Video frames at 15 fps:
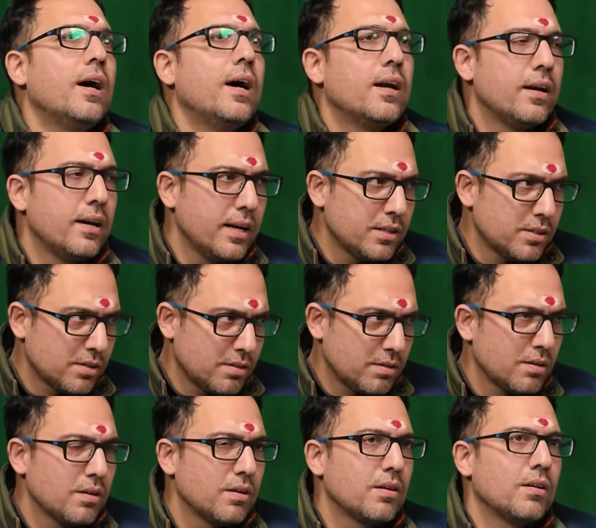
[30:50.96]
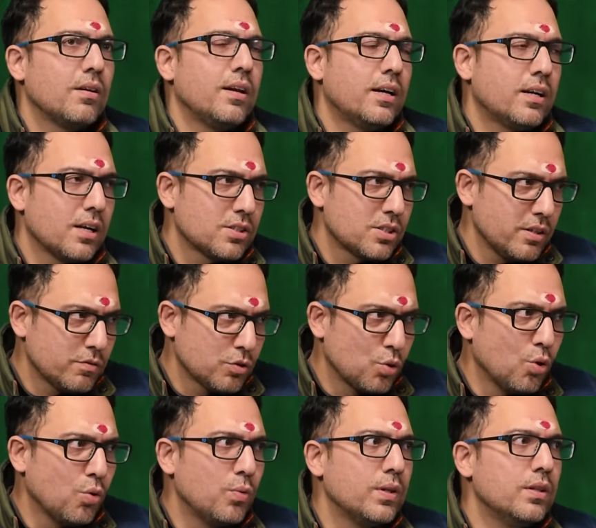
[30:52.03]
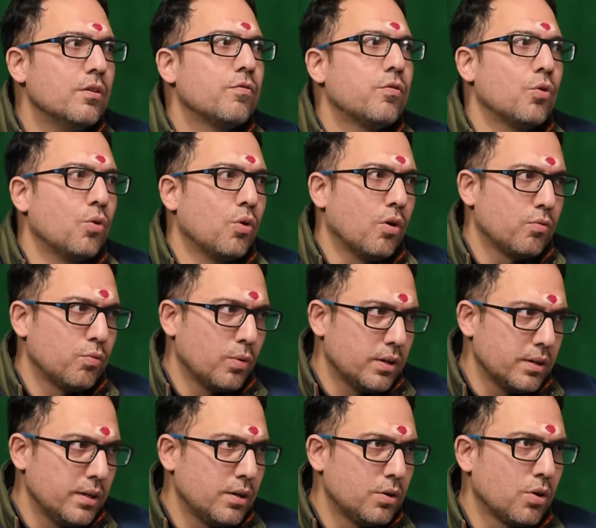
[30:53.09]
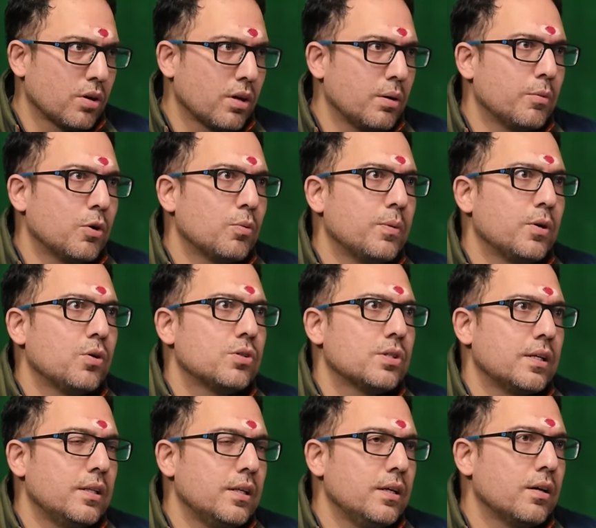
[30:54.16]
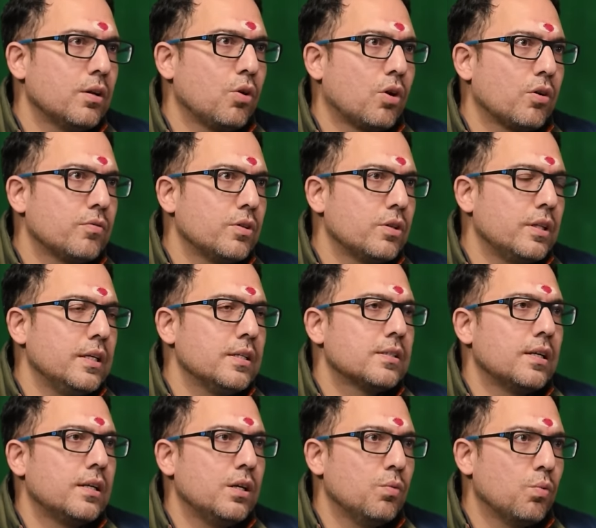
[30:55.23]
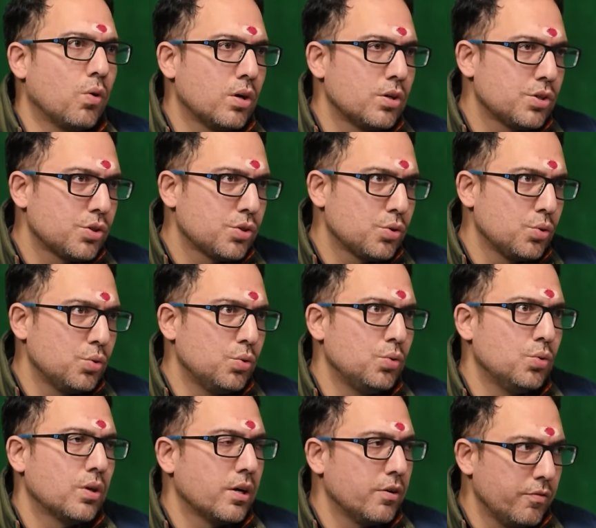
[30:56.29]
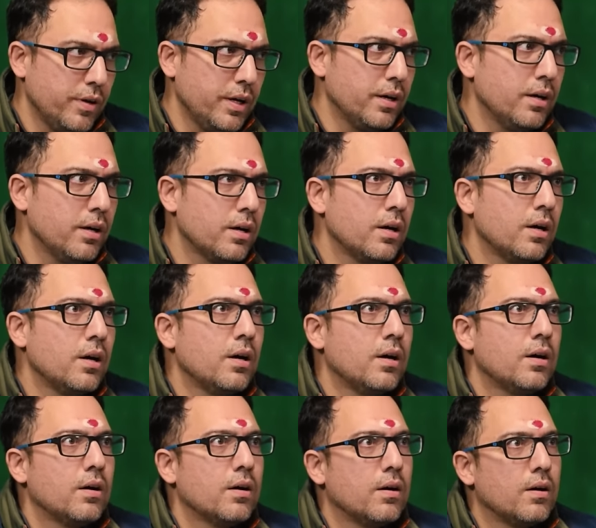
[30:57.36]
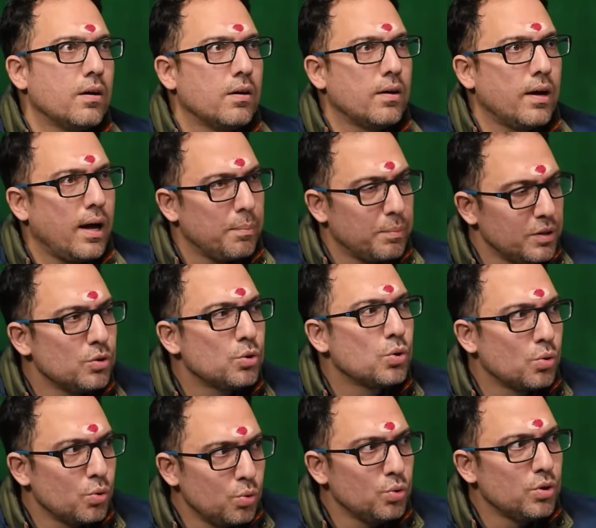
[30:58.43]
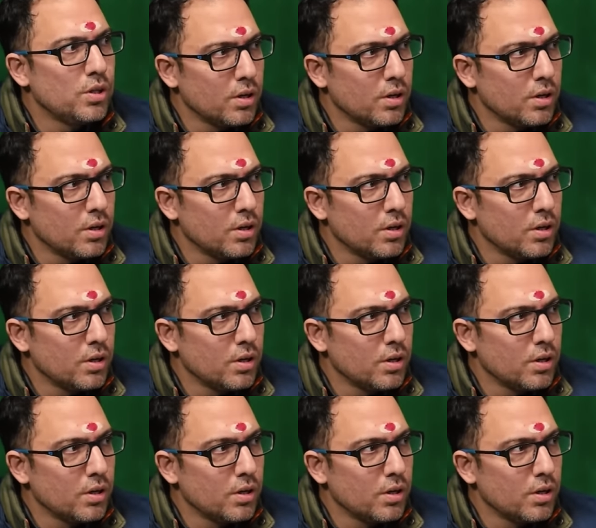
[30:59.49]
and let ourselves go with the flow of what they're talking about, because I think a lot of the things that he wants to convey happen through